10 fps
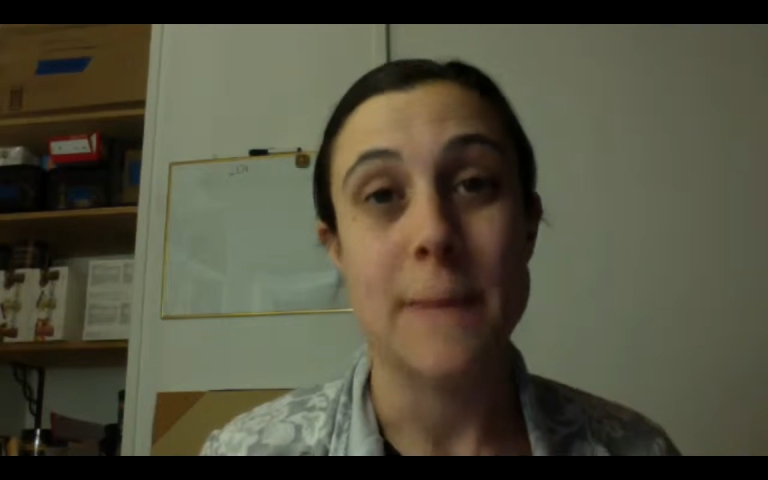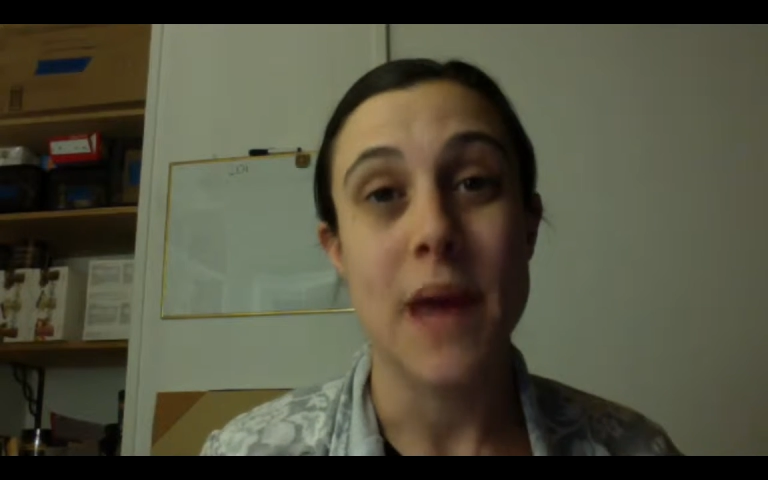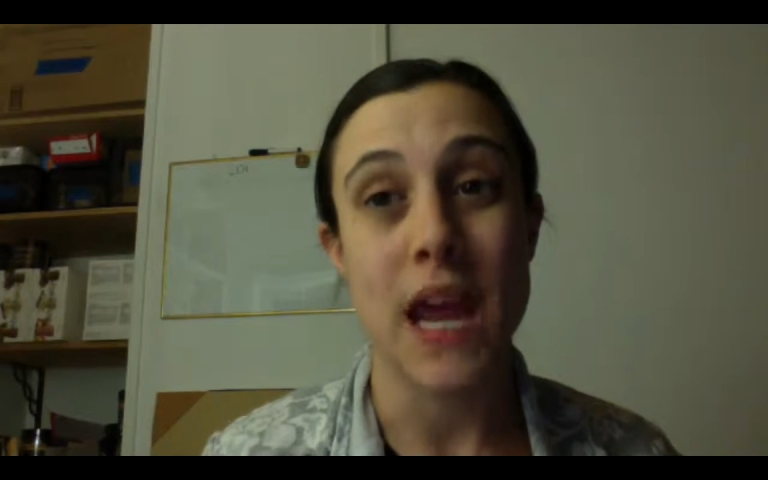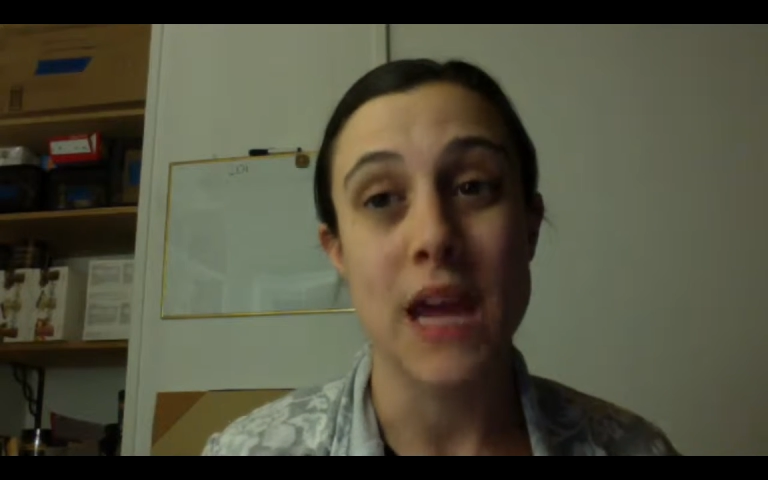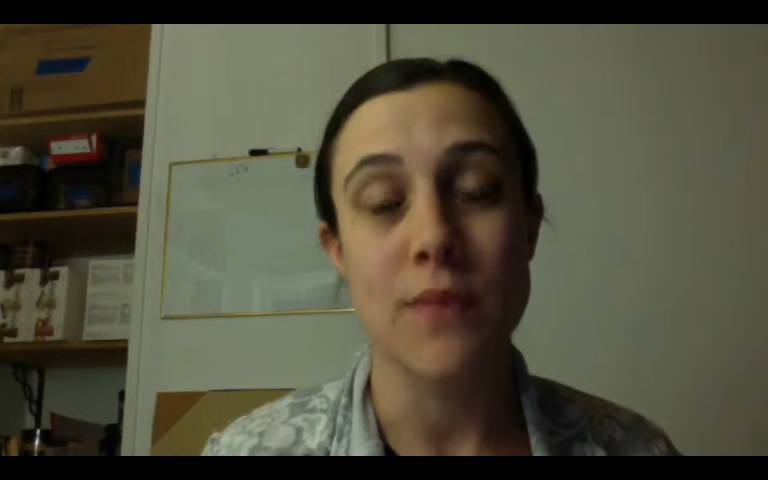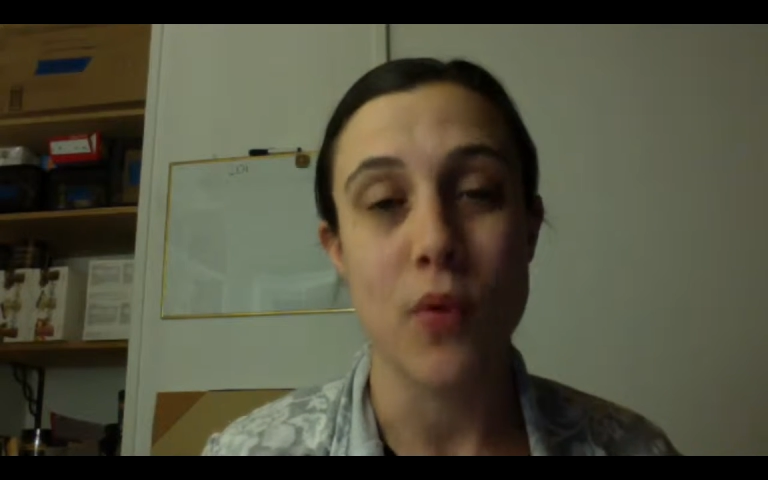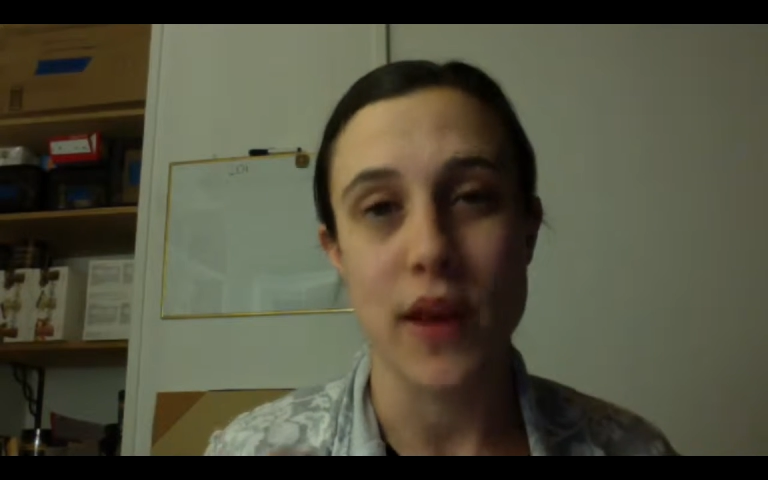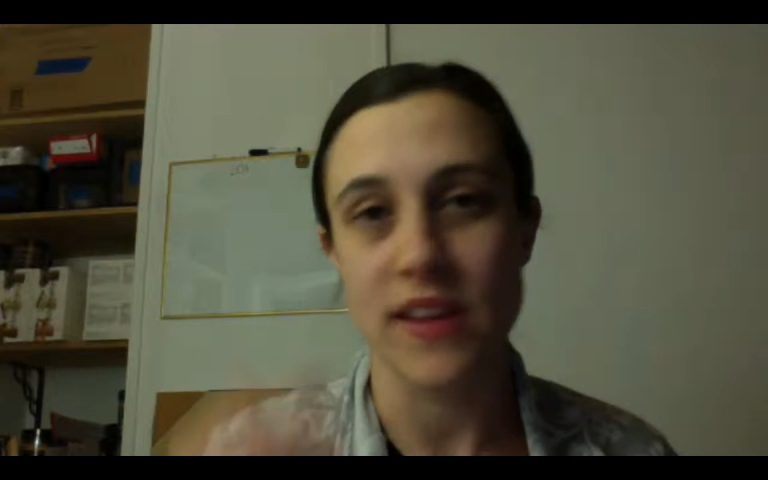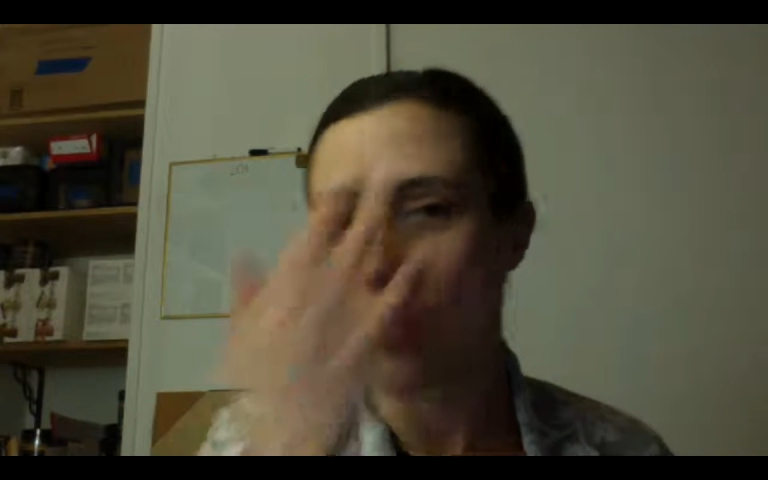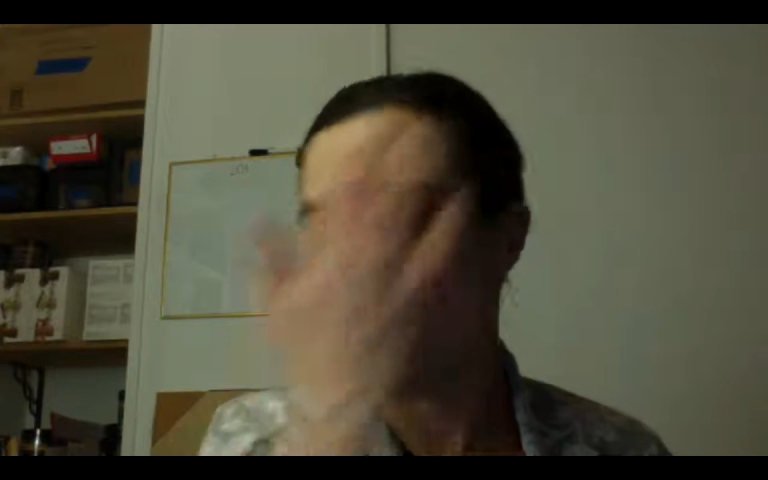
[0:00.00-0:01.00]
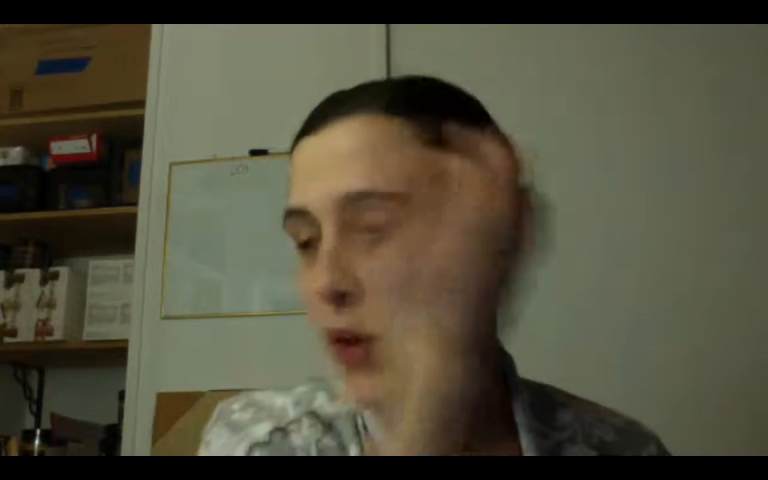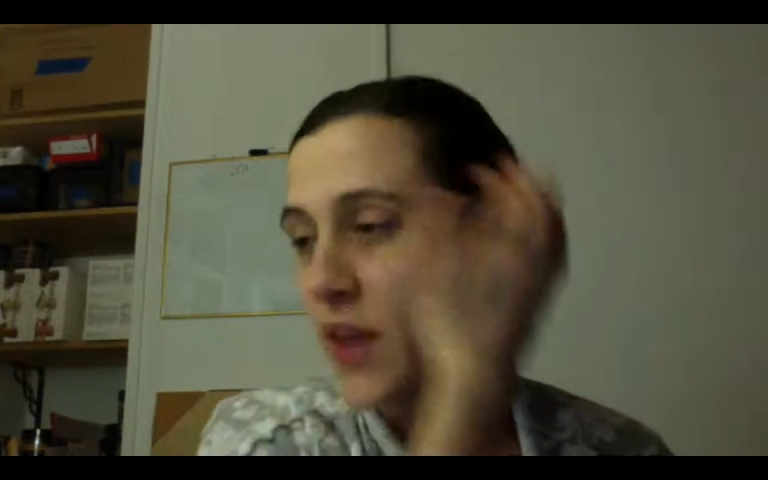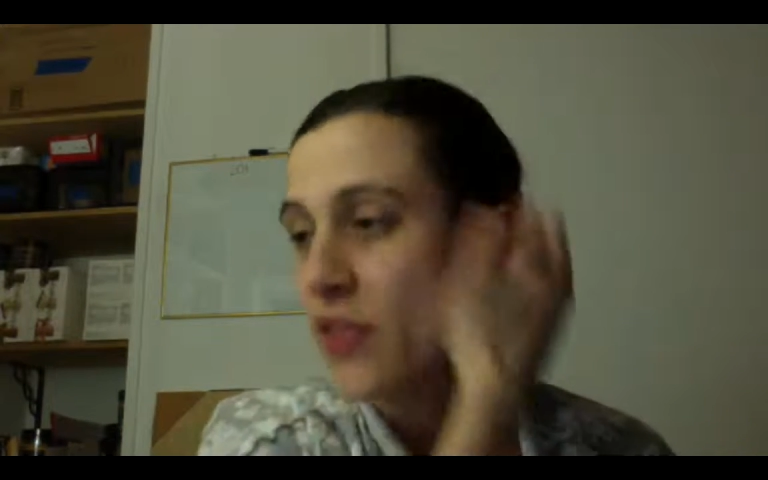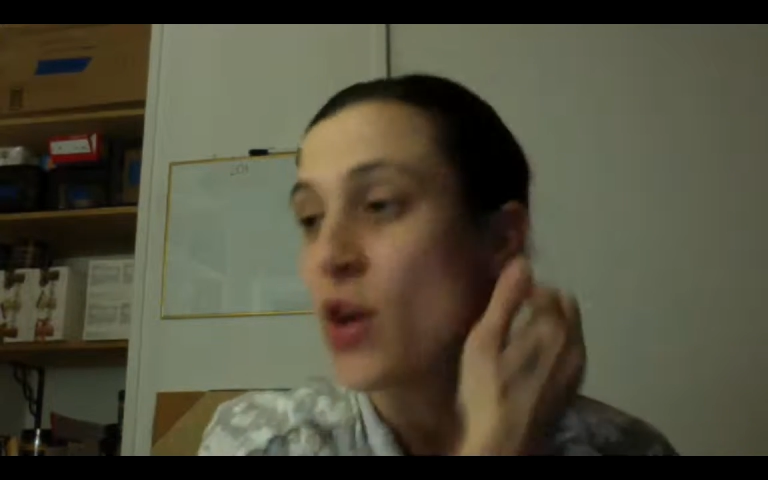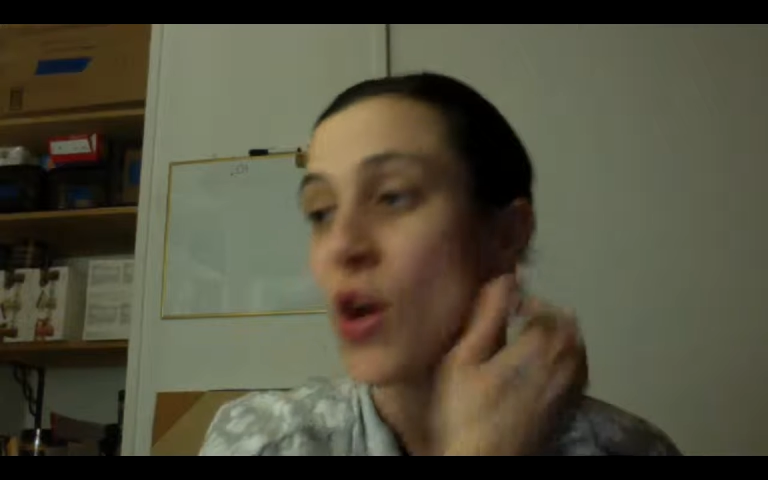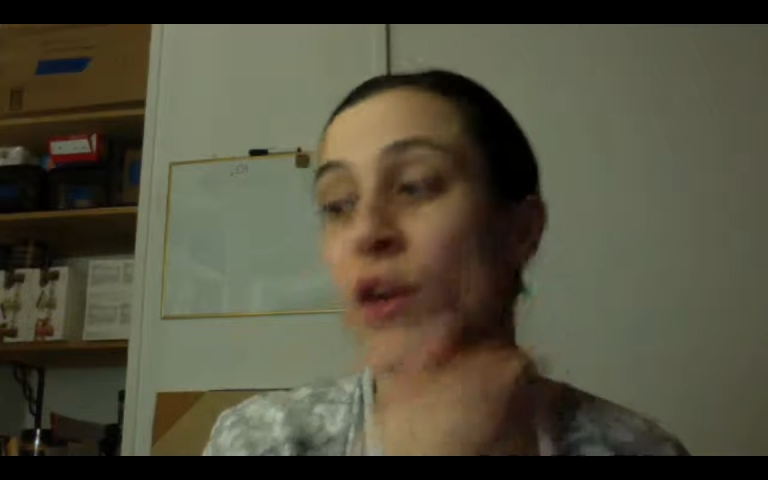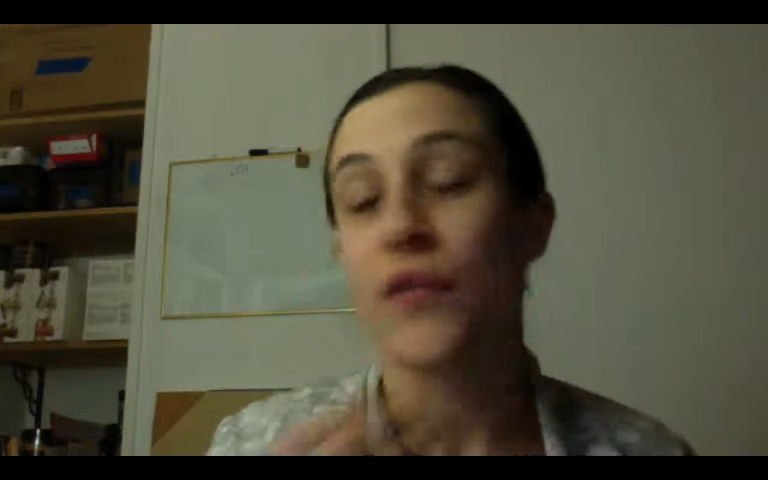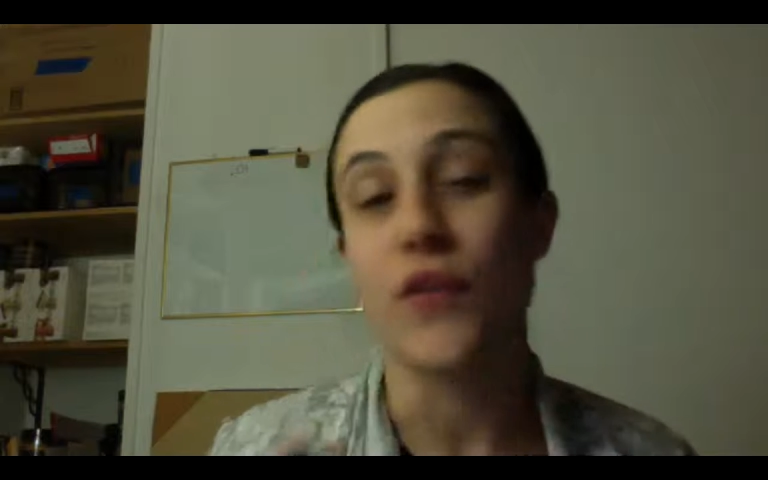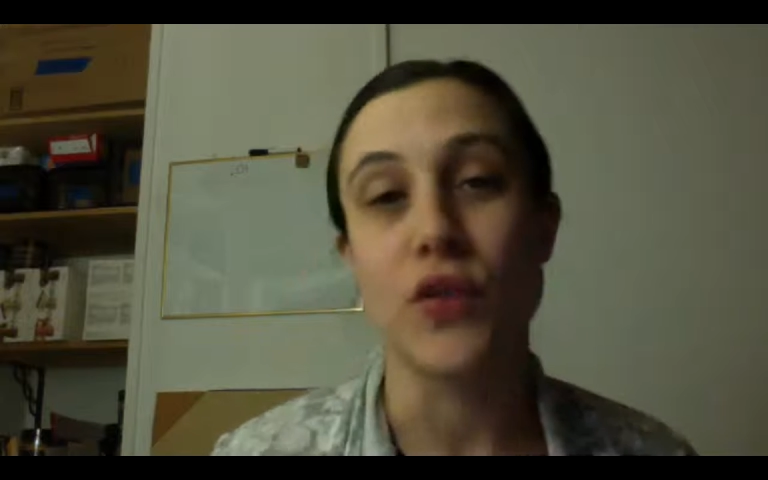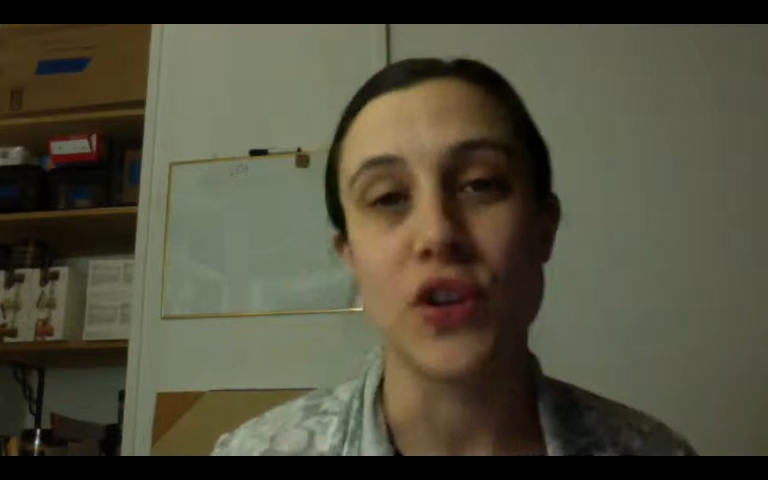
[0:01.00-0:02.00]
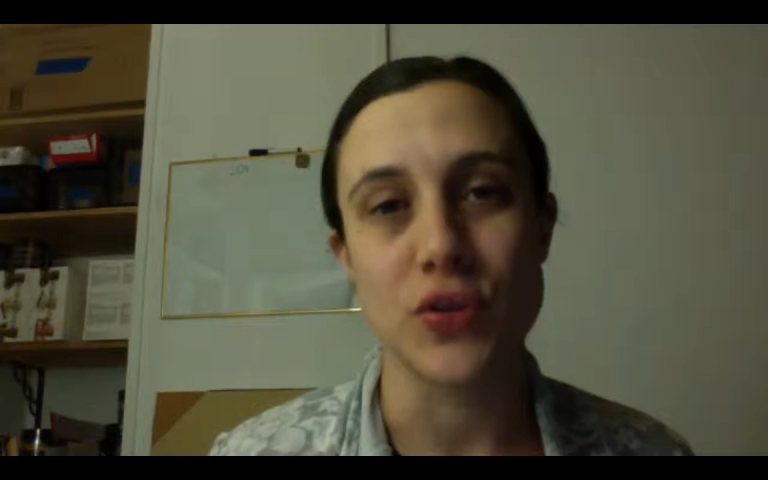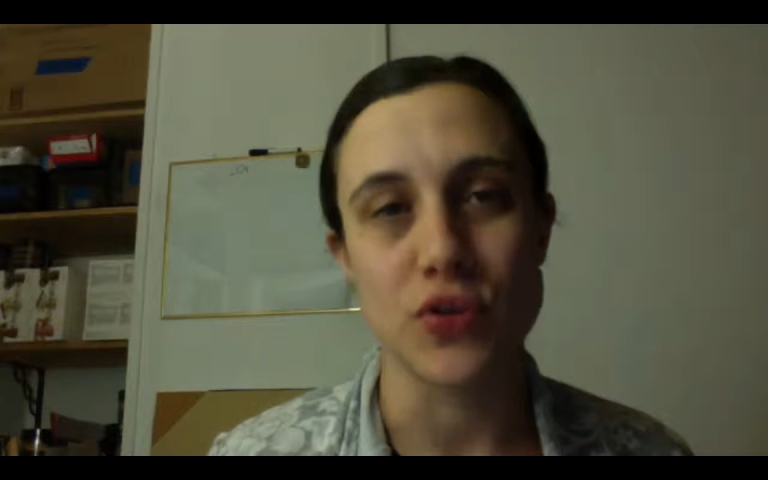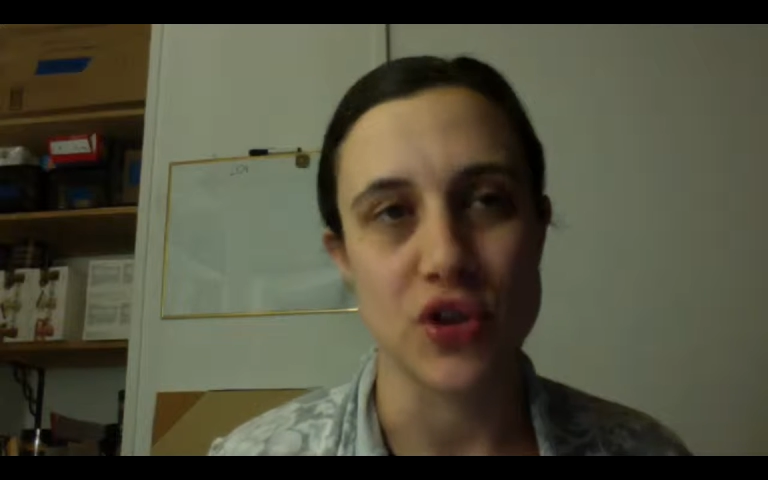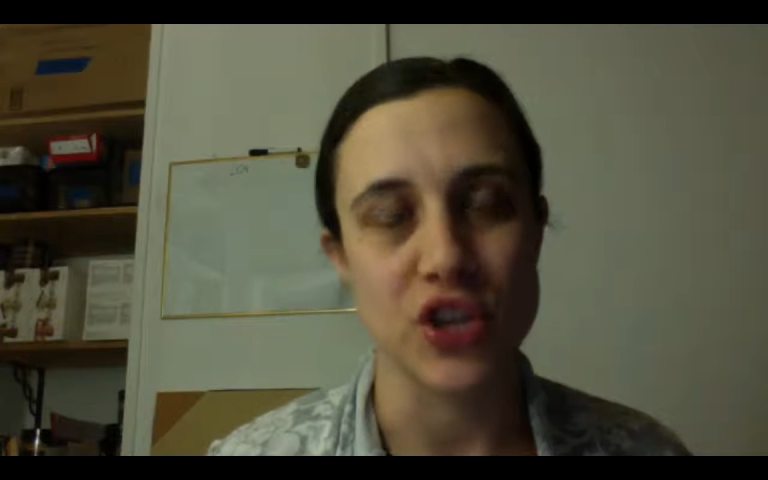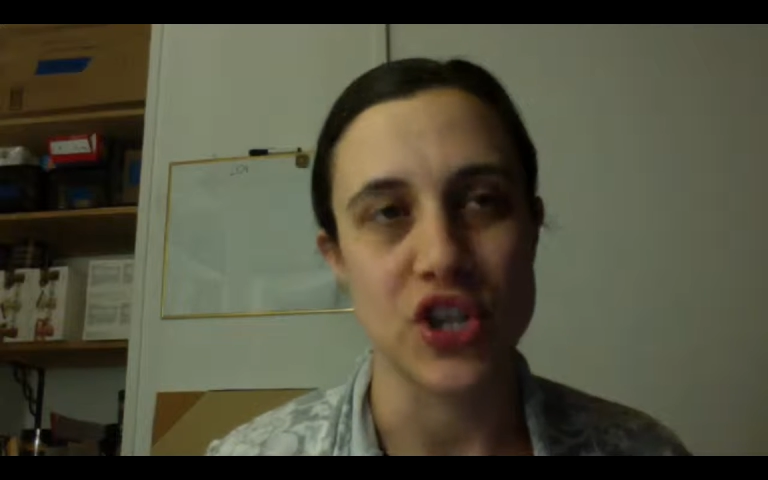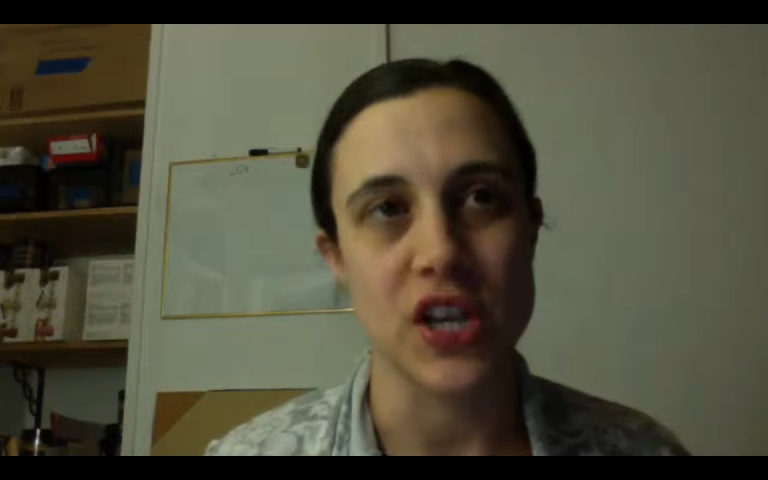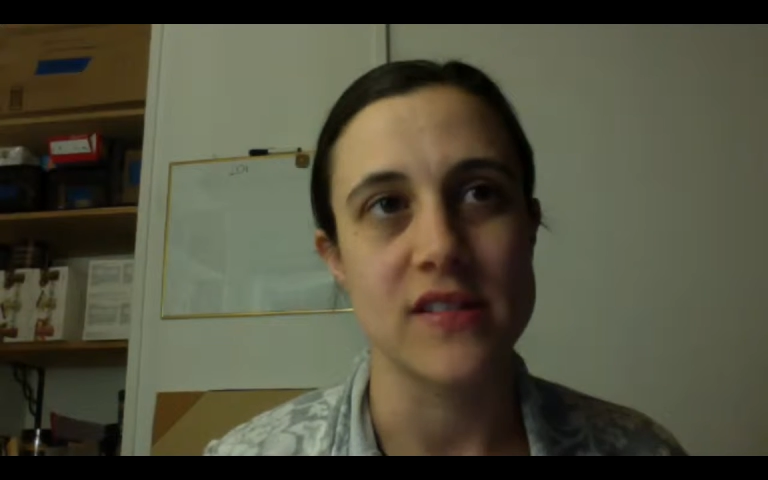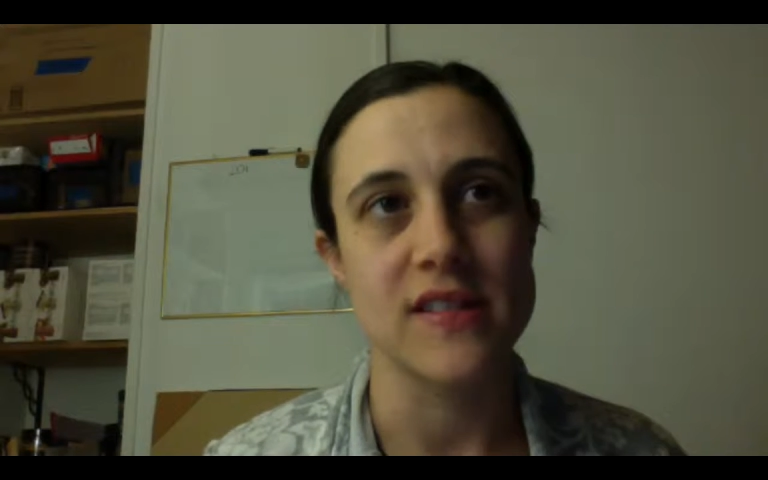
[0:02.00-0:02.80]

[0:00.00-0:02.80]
pain points with food and nutrition.